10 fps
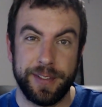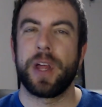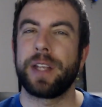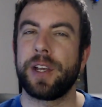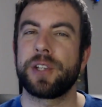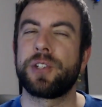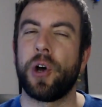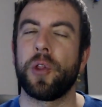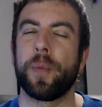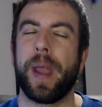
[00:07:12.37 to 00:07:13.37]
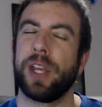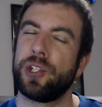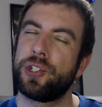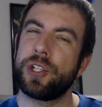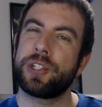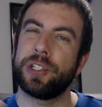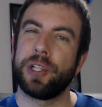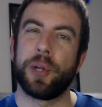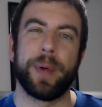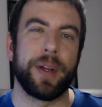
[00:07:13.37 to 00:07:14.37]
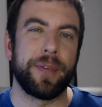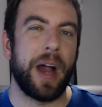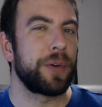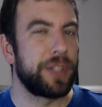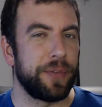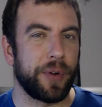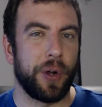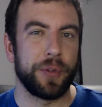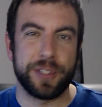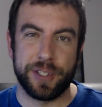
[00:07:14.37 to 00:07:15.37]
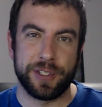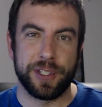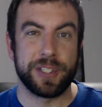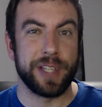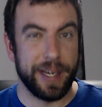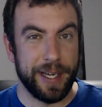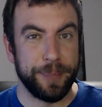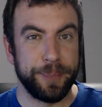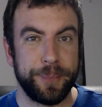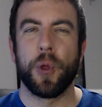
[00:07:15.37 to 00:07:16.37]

So that does dull the pain just a little bit of how difficult this is to set up.